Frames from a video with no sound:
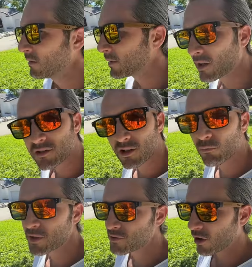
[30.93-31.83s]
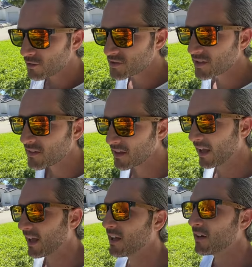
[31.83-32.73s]
Because the results in the
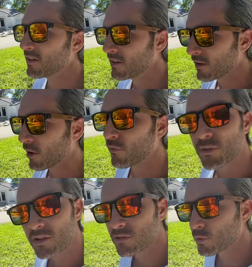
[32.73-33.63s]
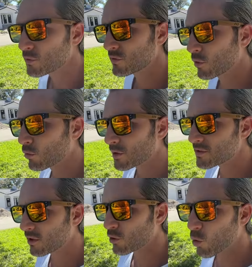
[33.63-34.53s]
end of these two
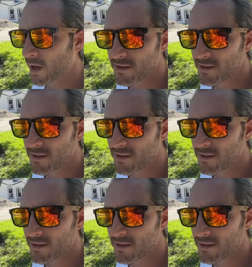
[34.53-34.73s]
stories are quite